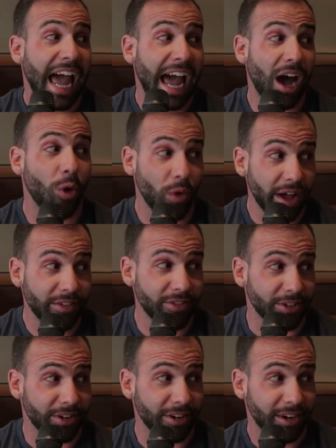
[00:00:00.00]

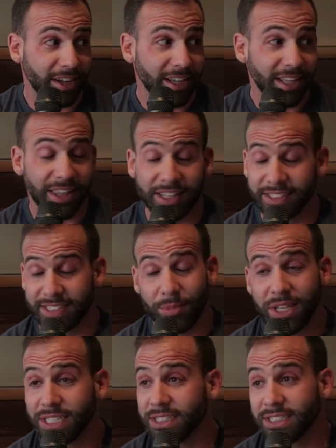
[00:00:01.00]
However, some
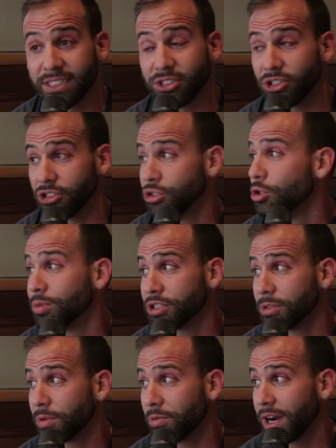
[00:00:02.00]
of these diseases are super,
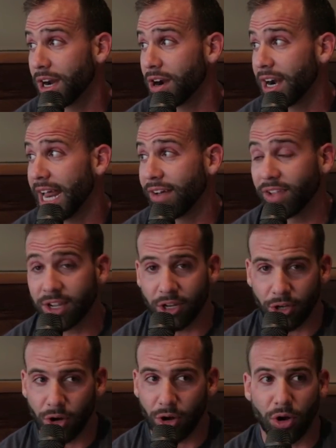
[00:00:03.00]
super rare and have like
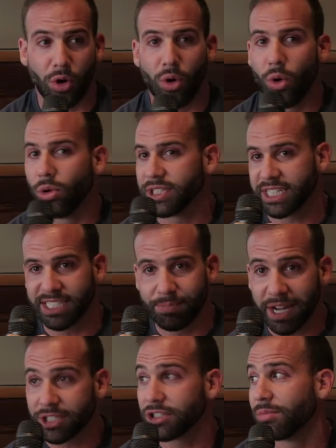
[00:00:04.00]
a whole like
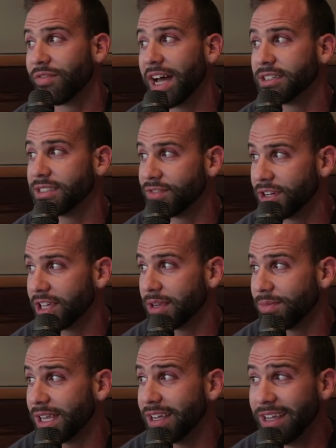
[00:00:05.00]
spectrum of how severe they
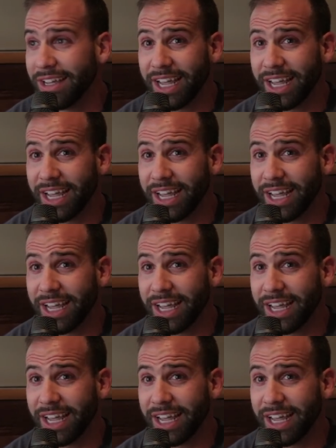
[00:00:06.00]
could be.